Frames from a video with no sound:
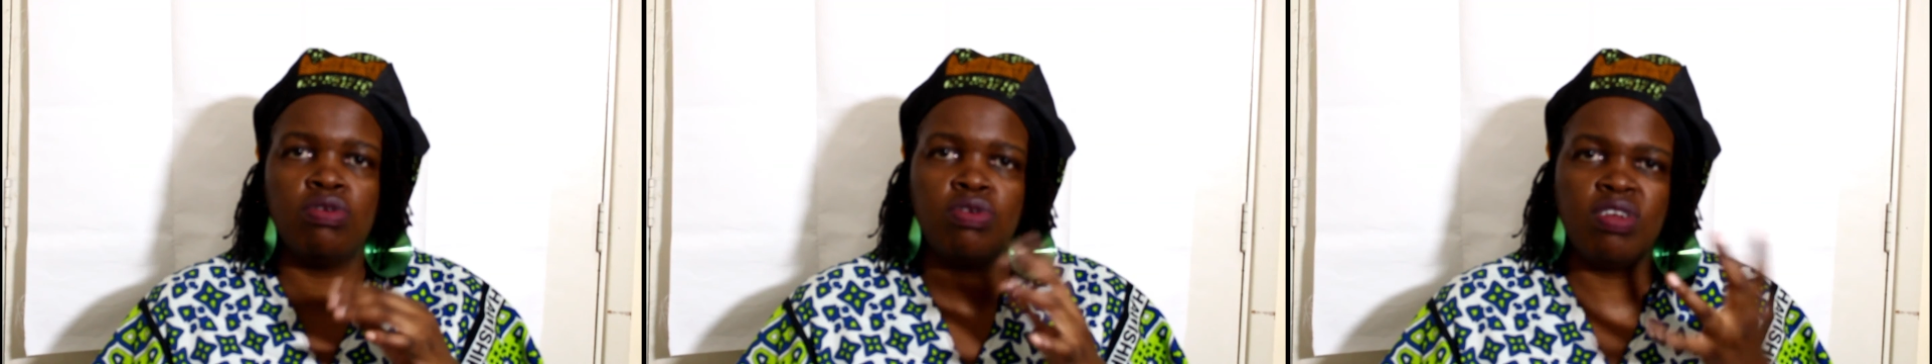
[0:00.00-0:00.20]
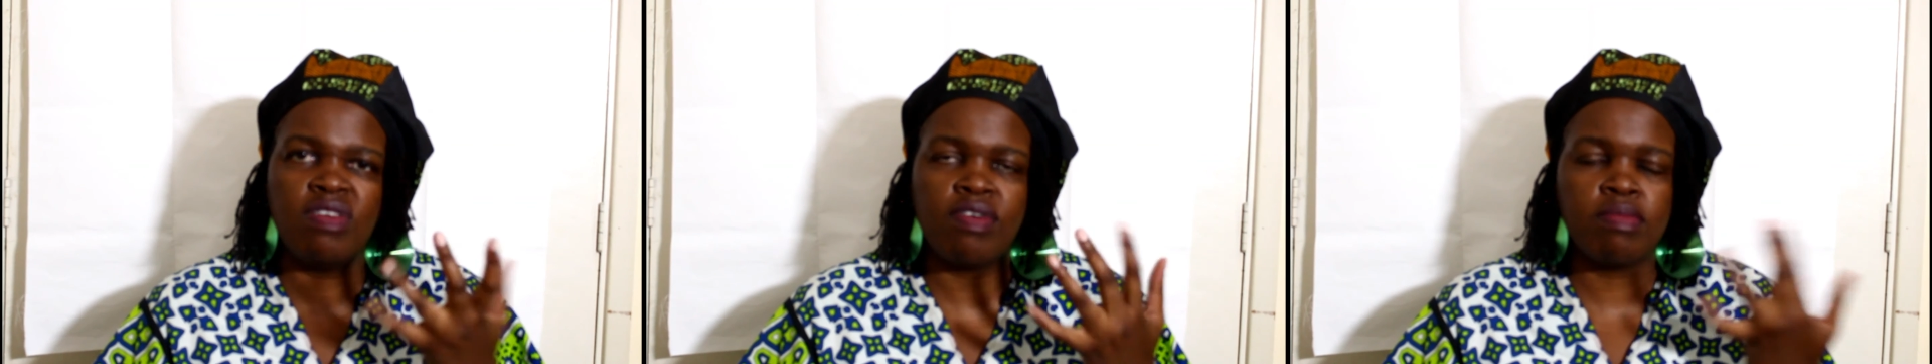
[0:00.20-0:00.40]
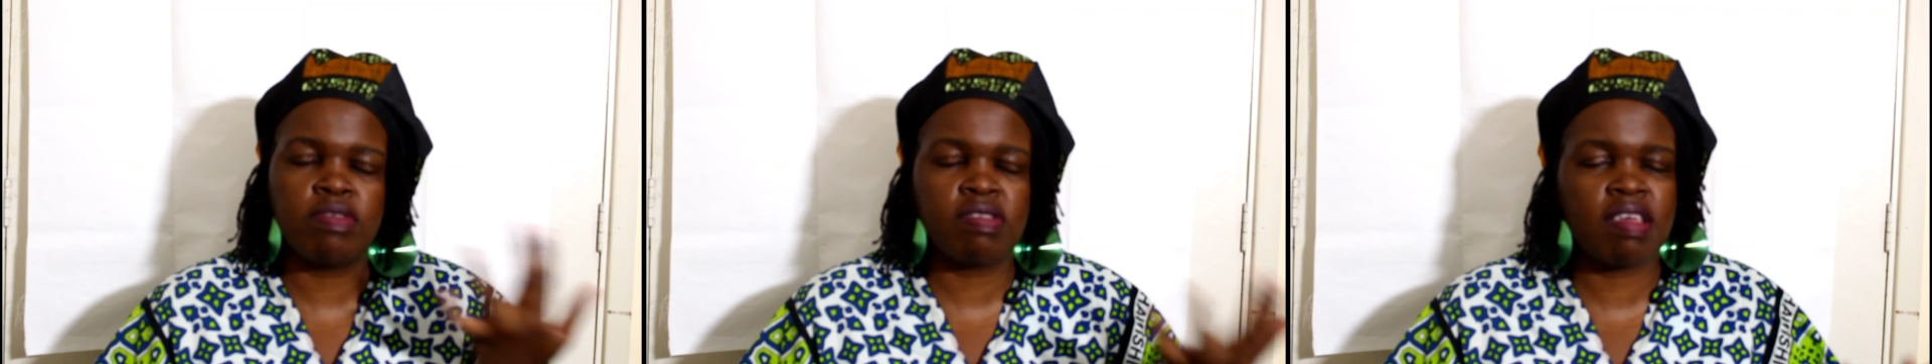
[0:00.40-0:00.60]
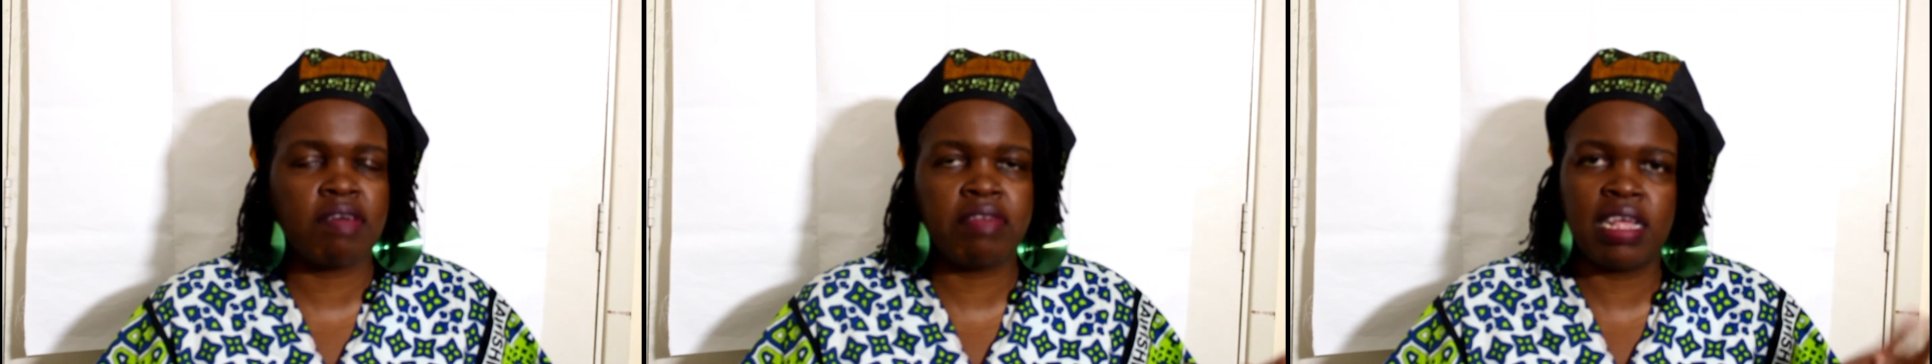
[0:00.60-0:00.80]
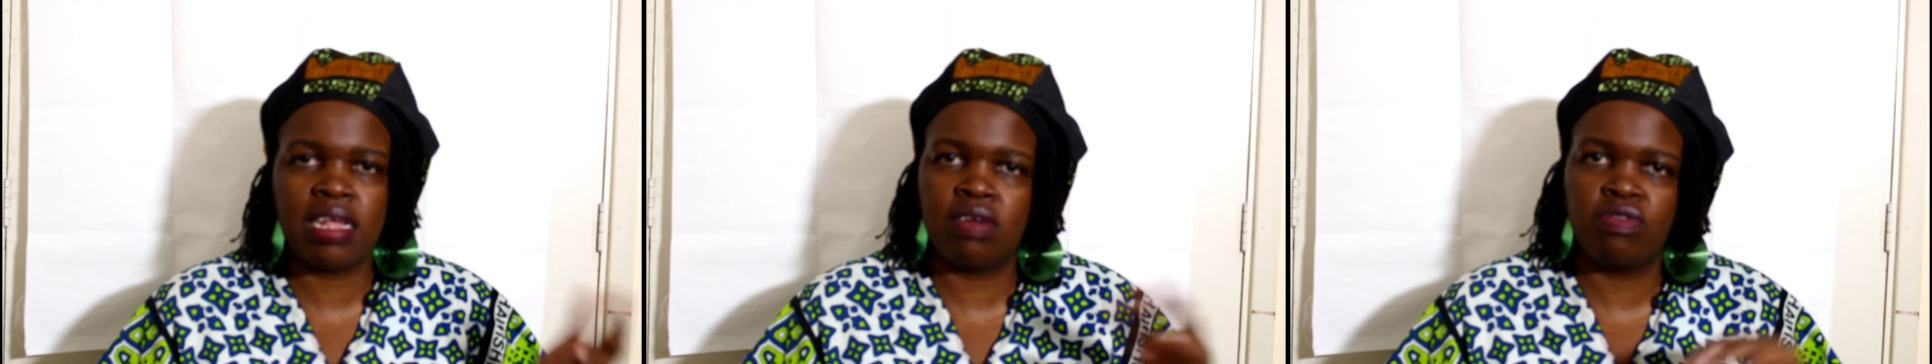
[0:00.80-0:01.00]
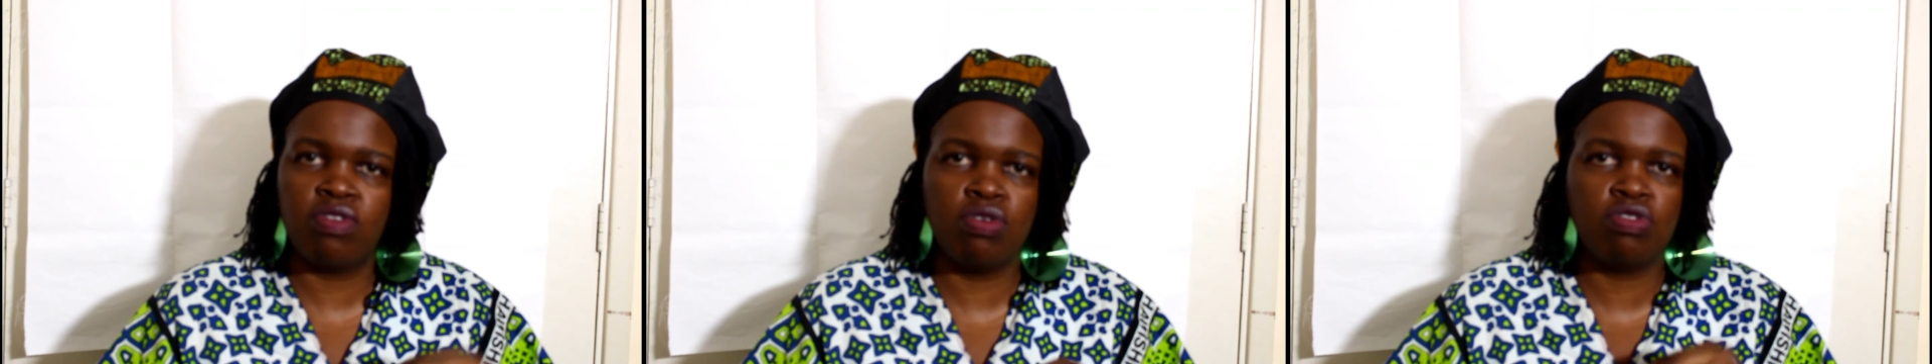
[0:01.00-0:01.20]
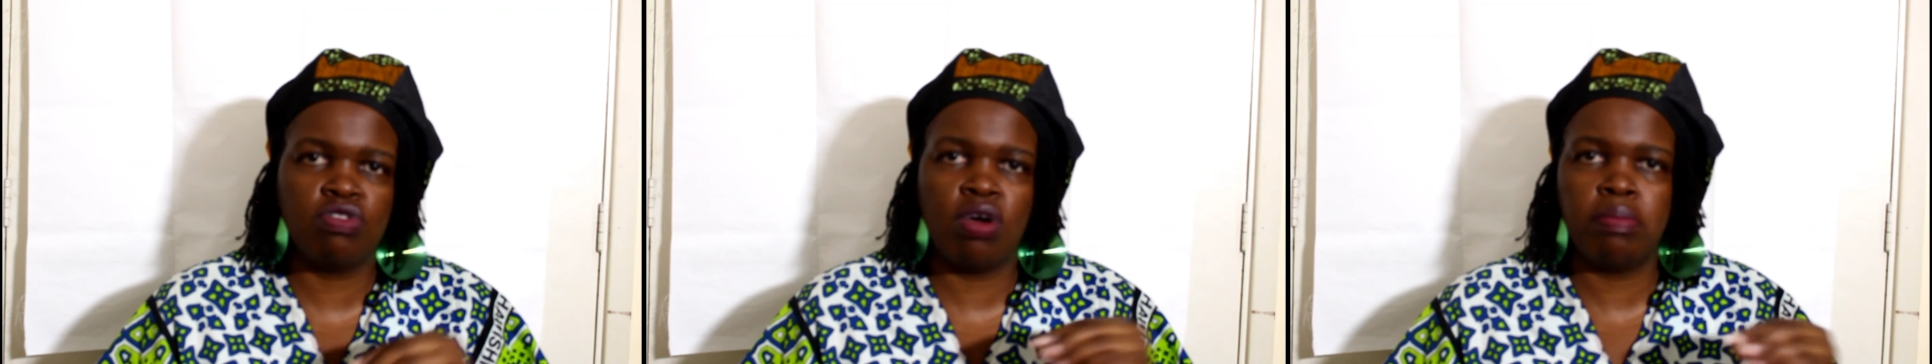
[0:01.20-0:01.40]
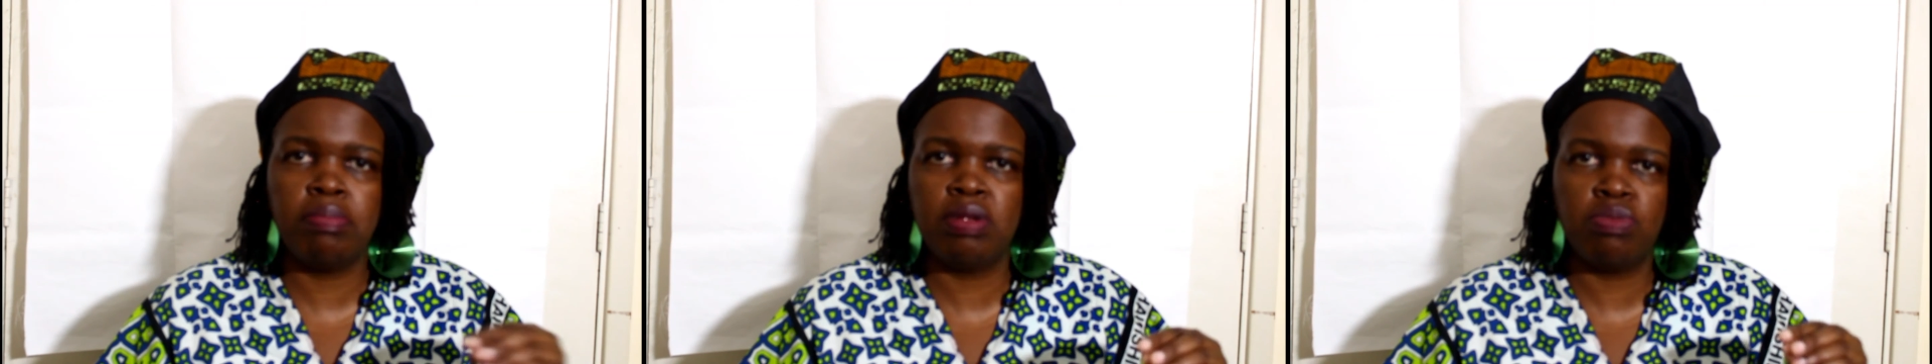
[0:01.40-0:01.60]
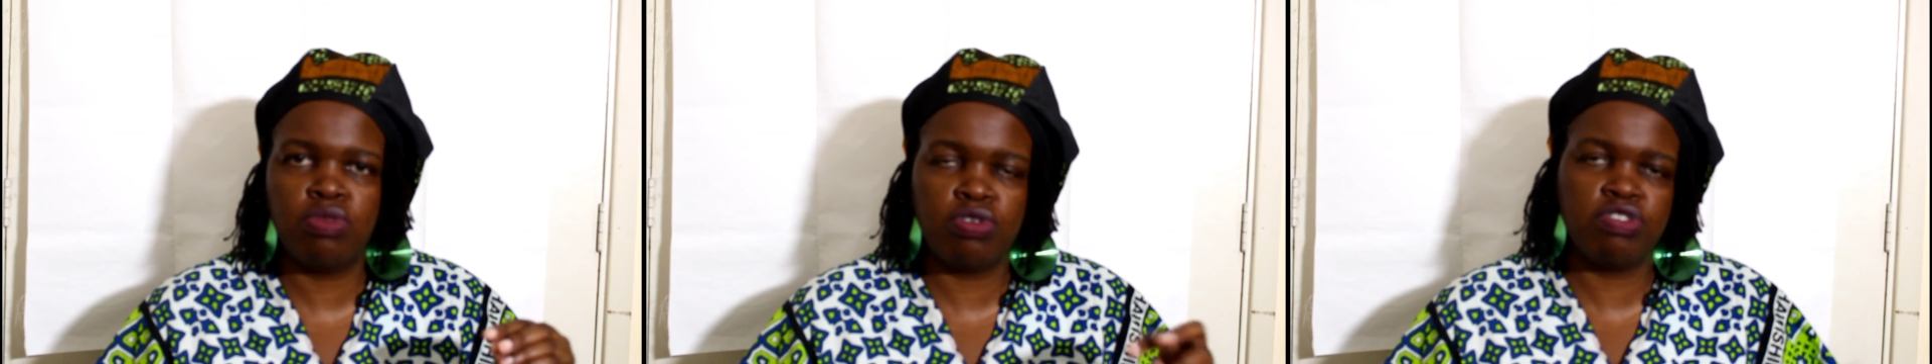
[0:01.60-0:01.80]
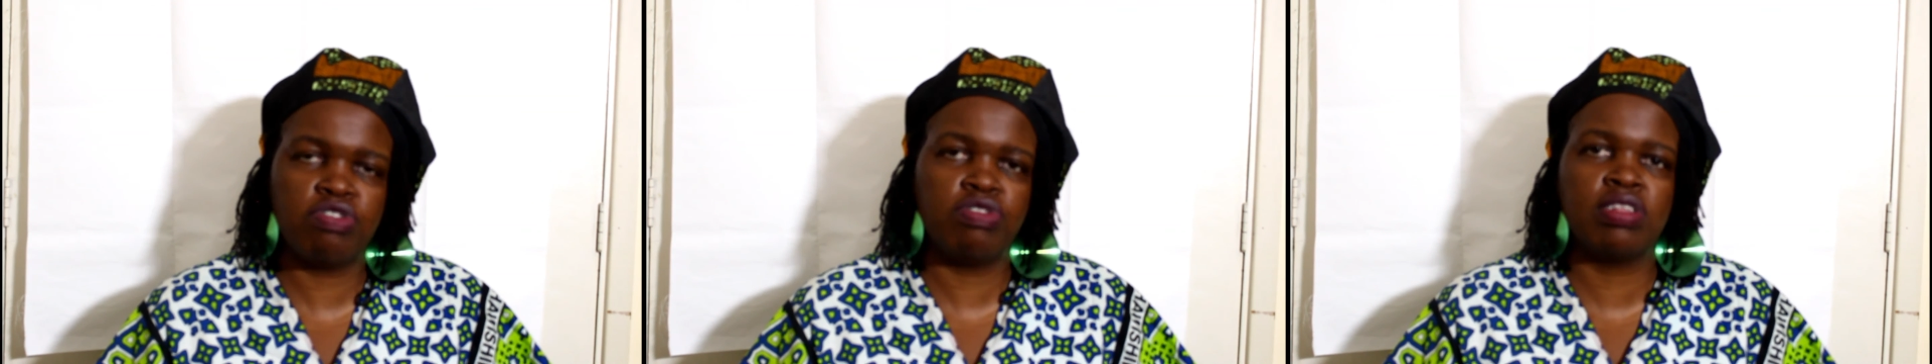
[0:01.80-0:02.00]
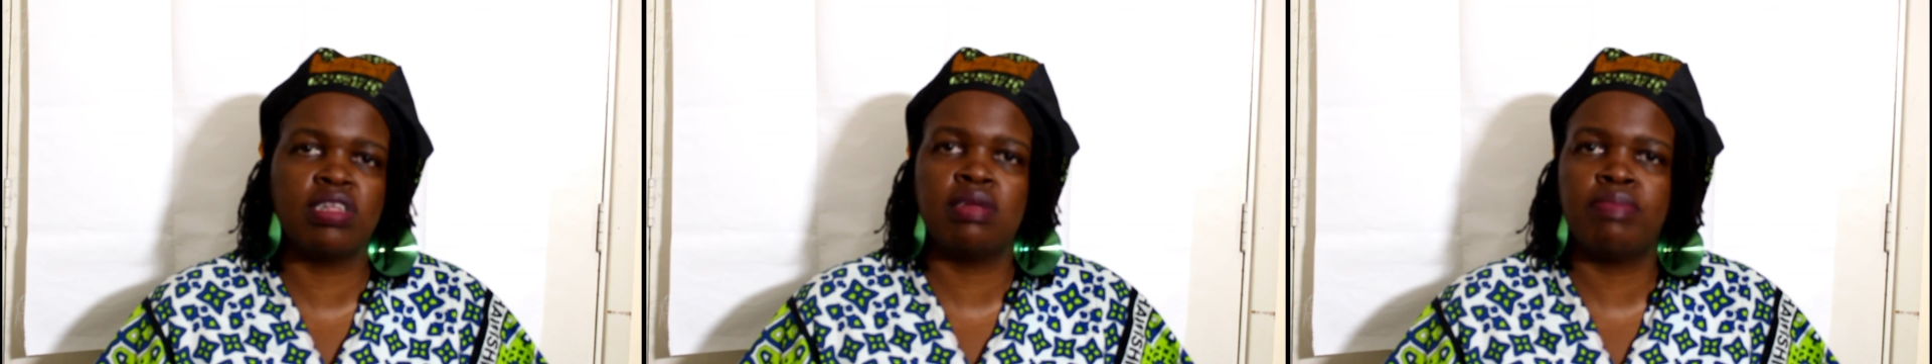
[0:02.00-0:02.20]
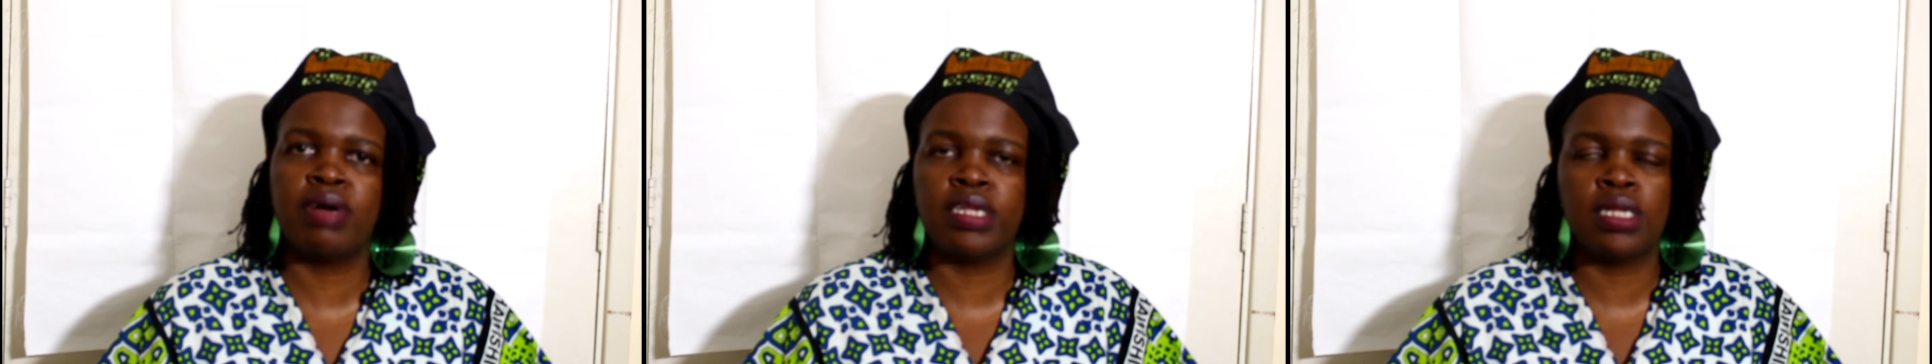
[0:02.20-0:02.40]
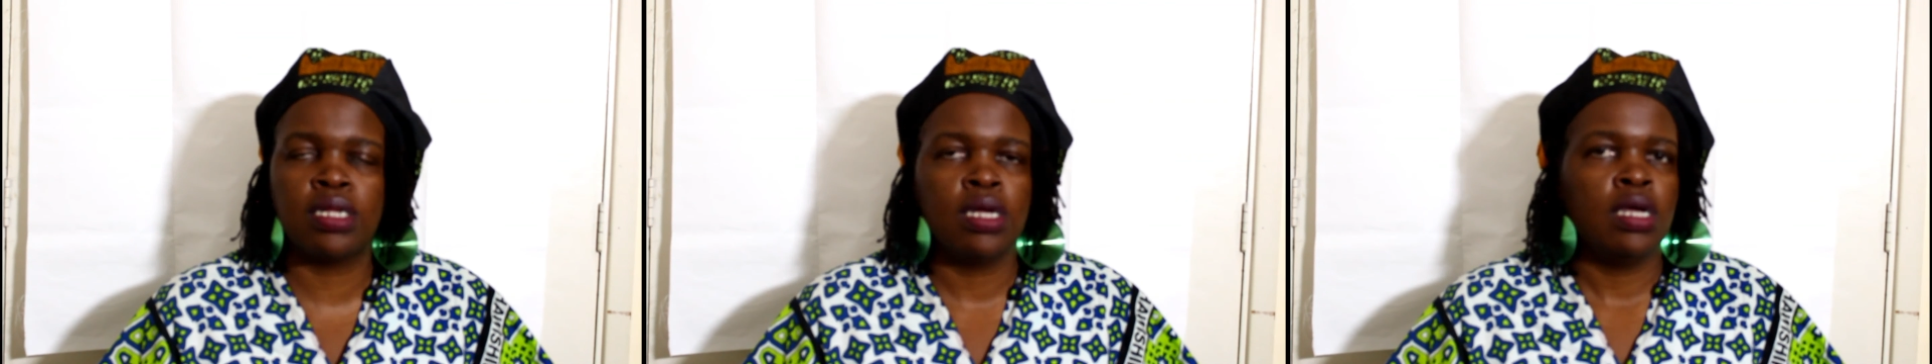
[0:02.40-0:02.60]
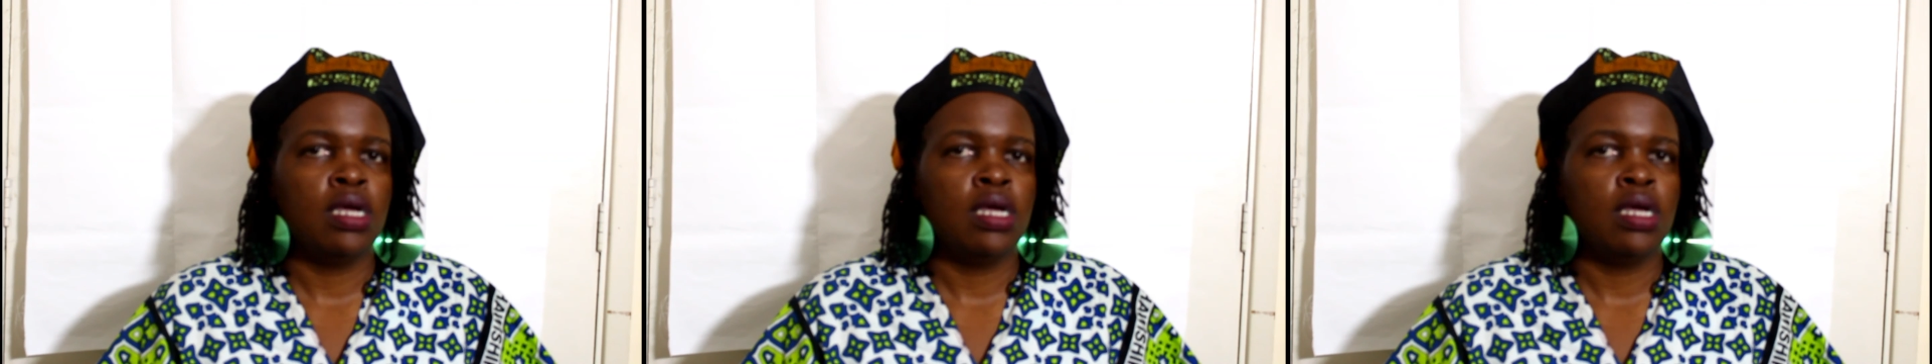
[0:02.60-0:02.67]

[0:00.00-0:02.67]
uniforms and stuff like that of course you're a bit more restricted but